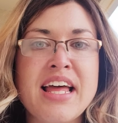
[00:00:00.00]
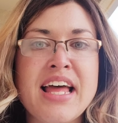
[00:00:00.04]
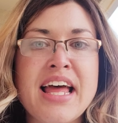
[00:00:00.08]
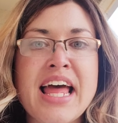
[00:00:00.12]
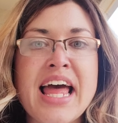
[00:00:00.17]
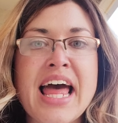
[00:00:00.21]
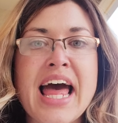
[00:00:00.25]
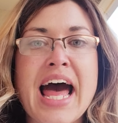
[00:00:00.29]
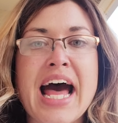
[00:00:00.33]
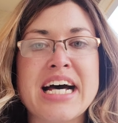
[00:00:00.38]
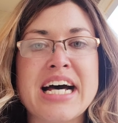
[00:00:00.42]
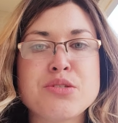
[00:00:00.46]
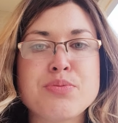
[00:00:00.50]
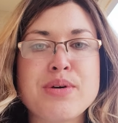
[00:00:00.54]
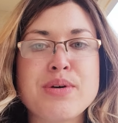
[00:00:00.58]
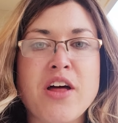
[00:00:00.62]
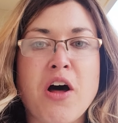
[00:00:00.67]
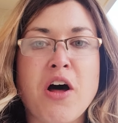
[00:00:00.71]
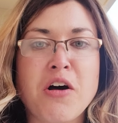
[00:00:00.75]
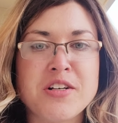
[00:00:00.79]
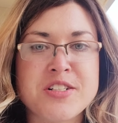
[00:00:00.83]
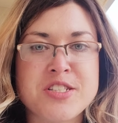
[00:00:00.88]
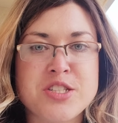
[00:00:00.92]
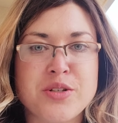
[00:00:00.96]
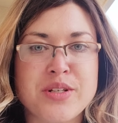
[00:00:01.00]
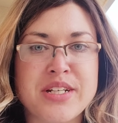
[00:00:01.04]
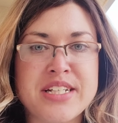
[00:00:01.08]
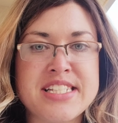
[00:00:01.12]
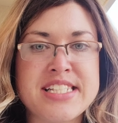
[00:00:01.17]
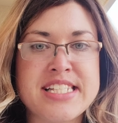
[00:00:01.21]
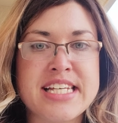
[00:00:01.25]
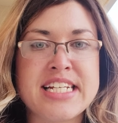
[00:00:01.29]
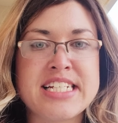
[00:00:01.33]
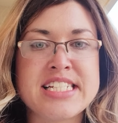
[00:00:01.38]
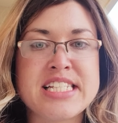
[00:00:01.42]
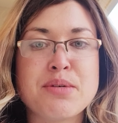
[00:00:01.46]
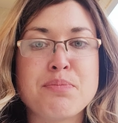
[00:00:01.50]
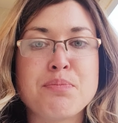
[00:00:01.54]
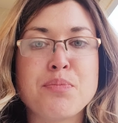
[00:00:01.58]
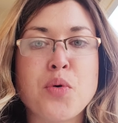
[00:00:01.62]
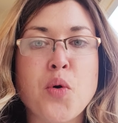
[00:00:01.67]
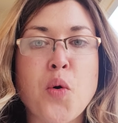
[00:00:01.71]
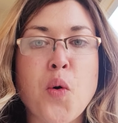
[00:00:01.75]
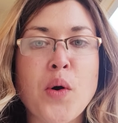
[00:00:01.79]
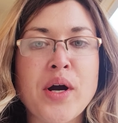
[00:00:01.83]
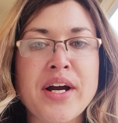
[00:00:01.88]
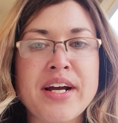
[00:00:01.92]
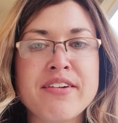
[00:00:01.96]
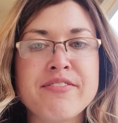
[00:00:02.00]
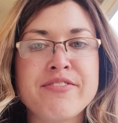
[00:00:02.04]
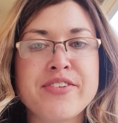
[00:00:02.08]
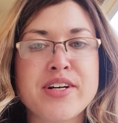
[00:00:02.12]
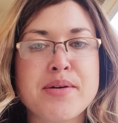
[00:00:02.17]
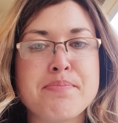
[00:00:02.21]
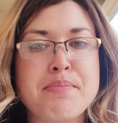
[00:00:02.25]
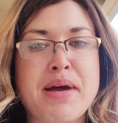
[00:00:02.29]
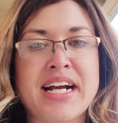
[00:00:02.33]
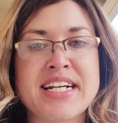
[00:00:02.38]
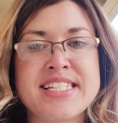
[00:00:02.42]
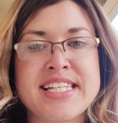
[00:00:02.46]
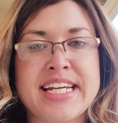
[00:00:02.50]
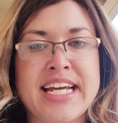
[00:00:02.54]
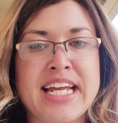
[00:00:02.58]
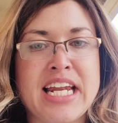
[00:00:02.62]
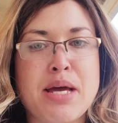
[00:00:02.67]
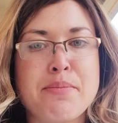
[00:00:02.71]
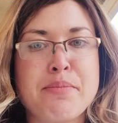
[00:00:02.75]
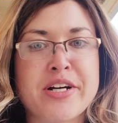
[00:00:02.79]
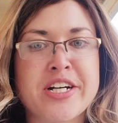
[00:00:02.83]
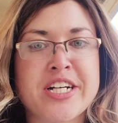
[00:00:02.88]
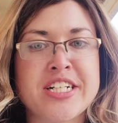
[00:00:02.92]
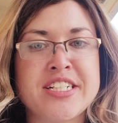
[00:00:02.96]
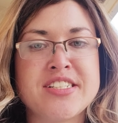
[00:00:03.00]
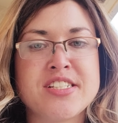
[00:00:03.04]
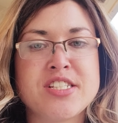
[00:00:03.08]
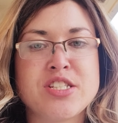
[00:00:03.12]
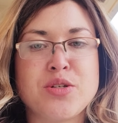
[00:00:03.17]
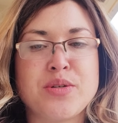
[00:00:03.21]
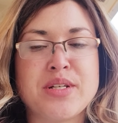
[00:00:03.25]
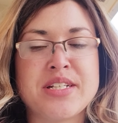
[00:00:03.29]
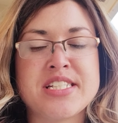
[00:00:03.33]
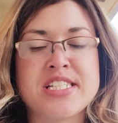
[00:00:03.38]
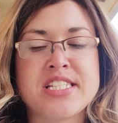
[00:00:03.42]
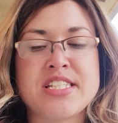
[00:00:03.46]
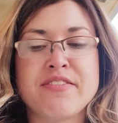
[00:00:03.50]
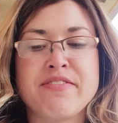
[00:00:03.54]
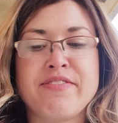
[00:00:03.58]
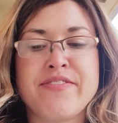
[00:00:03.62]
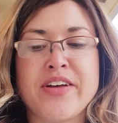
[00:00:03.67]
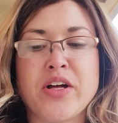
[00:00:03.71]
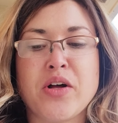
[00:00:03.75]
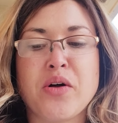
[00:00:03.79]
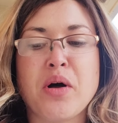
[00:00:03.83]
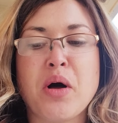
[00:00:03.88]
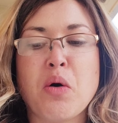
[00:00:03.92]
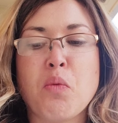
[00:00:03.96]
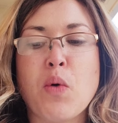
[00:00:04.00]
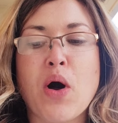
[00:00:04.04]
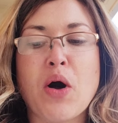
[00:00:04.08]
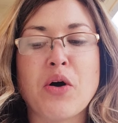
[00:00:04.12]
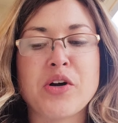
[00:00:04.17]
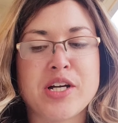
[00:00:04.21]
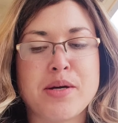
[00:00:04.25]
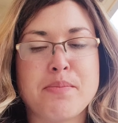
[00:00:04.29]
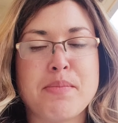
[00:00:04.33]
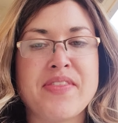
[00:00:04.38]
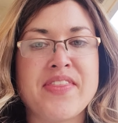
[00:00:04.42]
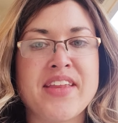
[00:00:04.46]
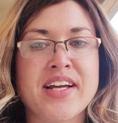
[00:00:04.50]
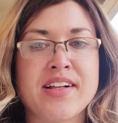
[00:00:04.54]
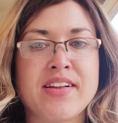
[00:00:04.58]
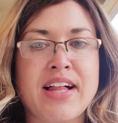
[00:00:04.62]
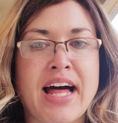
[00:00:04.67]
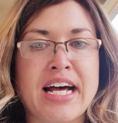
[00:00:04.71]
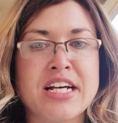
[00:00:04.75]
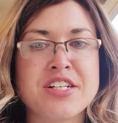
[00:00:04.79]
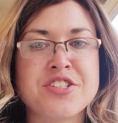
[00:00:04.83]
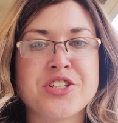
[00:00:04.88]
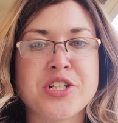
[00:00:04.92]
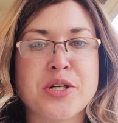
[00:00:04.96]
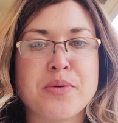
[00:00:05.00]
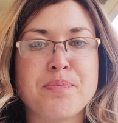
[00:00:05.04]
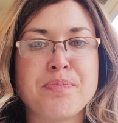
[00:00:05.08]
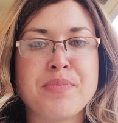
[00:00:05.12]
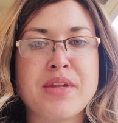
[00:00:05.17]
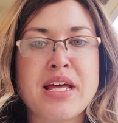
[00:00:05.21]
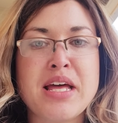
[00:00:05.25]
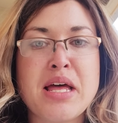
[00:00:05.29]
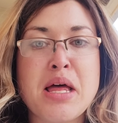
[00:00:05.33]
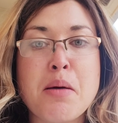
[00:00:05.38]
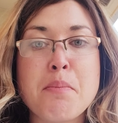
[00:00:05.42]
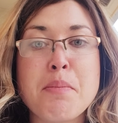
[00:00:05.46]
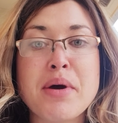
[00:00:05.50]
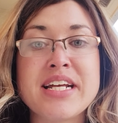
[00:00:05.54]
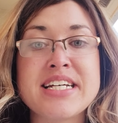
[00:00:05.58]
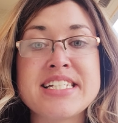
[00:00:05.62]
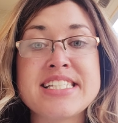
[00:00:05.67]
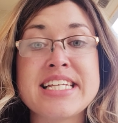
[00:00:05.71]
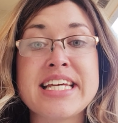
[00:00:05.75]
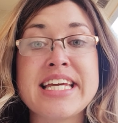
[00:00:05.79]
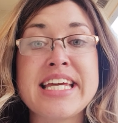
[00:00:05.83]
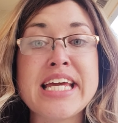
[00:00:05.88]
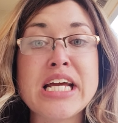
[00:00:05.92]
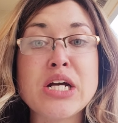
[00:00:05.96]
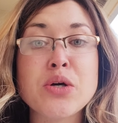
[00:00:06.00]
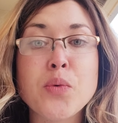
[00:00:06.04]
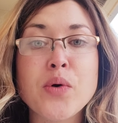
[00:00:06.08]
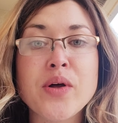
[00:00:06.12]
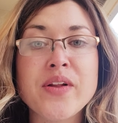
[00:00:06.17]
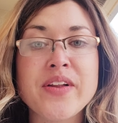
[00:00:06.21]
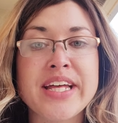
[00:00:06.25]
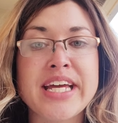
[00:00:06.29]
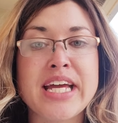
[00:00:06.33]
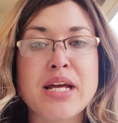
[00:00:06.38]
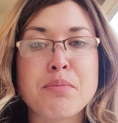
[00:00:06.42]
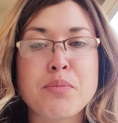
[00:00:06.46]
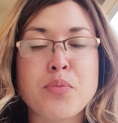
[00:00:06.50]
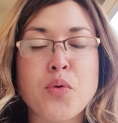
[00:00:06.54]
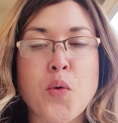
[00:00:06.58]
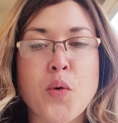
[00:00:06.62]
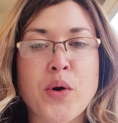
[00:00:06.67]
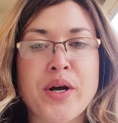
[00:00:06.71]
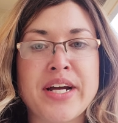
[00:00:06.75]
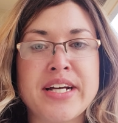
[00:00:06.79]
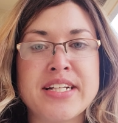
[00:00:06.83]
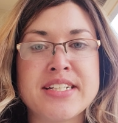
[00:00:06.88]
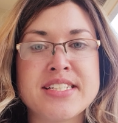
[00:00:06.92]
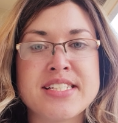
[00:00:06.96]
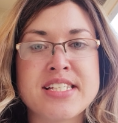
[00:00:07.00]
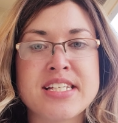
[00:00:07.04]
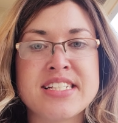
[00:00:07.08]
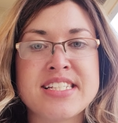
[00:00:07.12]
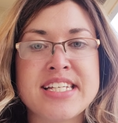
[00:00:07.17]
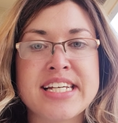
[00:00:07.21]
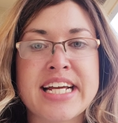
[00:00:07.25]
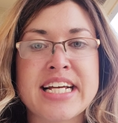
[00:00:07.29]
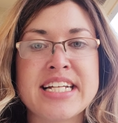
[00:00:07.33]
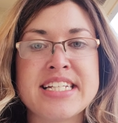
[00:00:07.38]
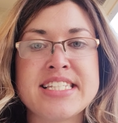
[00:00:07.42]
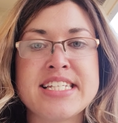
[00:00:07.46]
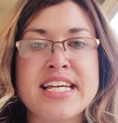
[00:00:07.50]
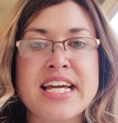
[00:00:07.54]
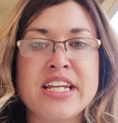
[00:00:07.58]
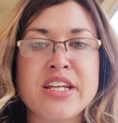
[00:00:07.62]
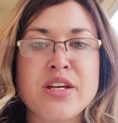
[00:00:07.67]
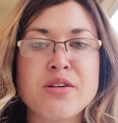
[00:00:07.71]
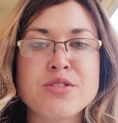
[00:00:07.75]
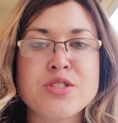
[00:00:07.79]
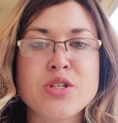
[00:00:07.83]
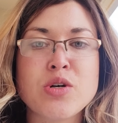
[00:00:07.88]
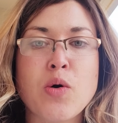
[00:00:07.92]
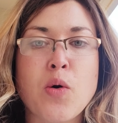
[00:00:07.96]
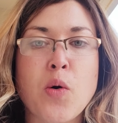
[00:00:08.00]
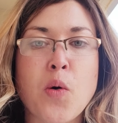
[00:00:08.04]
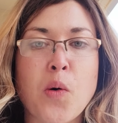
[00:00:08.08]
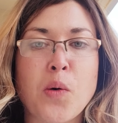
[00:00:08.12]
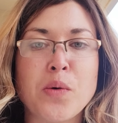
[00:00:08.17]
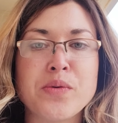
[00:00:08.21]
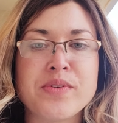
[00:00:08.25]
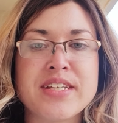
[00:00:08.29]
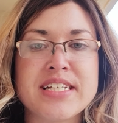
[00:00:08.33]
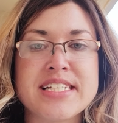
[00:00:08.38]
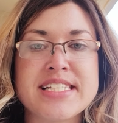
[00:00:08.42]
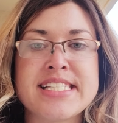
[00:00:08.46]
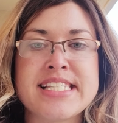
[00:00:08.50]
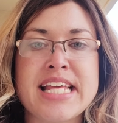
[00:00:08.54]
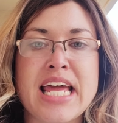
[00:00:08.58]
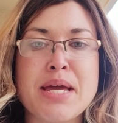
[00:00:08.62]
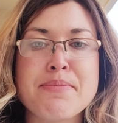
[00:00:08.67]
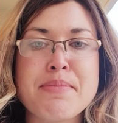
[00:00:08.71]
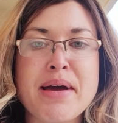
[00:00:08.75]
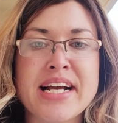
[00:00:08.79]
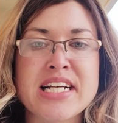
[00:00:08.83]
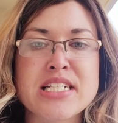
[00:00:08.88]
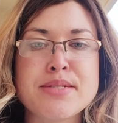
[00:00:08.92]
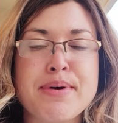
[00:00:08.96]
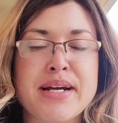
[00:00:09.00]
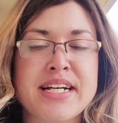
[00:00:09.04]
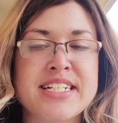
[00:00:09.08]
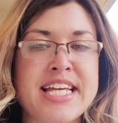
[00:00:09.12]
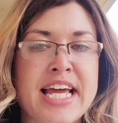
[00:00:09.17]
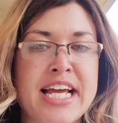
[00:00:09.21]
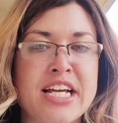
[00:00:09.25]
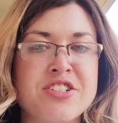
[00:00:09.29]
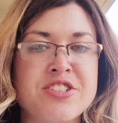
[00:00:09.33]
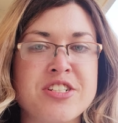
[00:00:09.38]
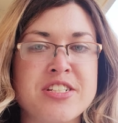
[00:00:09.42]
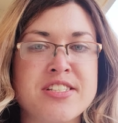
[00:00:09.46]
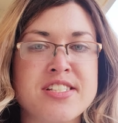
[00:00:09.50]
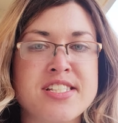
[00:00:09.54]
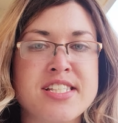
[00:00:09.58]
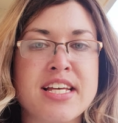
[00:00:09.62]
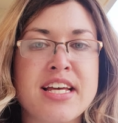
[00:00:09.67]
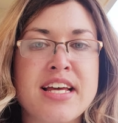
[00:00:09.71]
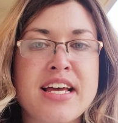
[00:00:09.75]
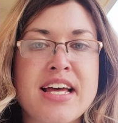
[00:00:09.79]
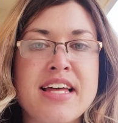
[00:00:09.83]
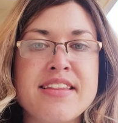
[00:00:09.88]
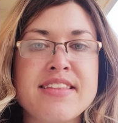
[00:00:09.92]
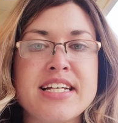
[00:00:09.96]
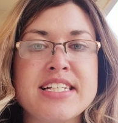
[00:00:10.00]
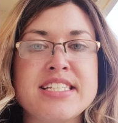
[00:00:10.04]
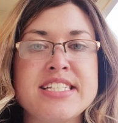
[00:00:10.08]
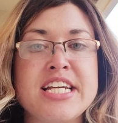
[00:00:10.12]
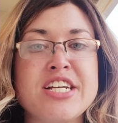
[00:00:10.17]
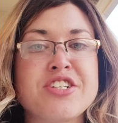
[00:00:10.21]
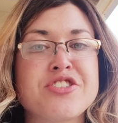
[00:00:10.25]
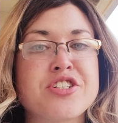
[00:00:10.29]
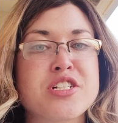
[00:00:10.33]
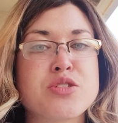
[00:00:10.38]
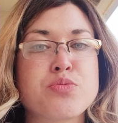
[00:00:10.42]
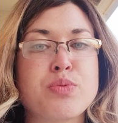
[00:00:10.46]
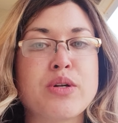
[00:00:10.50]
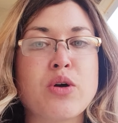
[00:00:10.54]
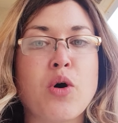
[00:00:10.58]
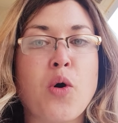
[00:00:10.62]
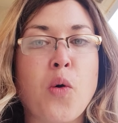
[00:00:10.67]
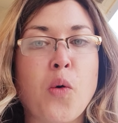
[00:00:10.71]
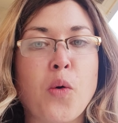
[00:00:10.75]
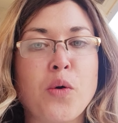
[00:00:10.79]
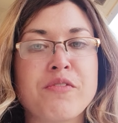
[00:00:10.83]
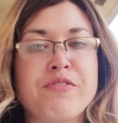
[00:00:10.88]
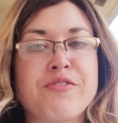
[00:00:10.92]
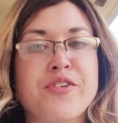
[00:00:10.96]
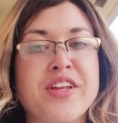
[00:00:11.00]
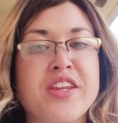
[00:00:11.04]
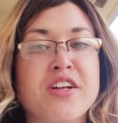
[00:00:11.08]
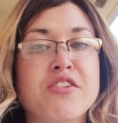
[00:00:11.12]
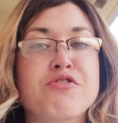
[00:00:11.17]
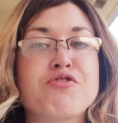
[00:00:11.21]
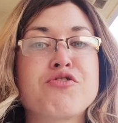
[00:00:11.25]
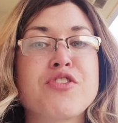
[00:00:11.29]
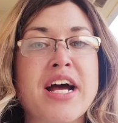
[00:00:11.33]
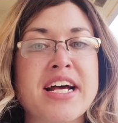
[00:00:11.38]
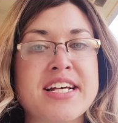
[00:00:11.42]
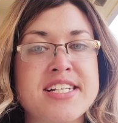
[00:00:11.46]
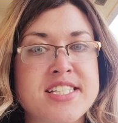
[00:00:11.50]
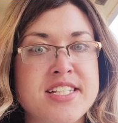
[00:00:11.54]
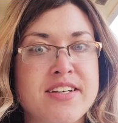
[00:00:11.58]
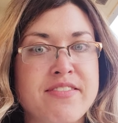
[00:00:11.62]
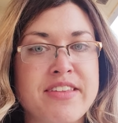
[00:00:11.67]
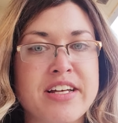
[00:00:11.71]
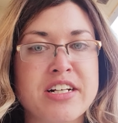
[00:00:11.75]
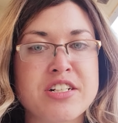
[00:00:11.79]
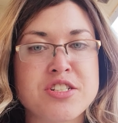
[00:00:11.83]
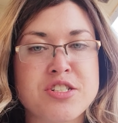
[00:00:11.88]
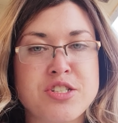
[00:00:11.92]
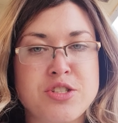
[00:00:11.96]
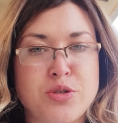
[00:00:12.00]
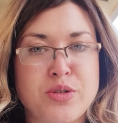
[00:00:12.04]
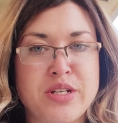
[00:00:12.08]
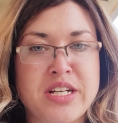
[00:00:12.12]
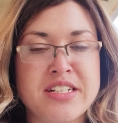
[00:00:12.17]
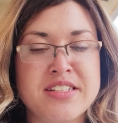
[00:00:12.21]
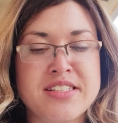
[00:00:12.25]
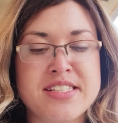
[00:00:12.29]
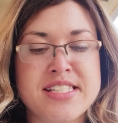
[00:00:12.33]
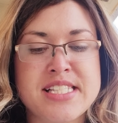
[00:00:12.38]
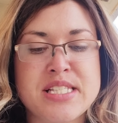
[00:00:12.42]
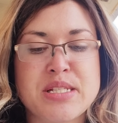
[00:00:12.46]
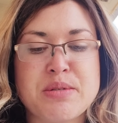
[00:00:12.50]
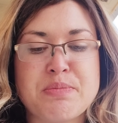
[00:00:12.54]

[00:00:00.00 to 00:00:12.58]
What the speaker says: As with all students, it is important for Mexican immigrant students to feel welcome in the classroom, but it is equally important to continue to hold the same expectations that teachers would hold for the rest of their students.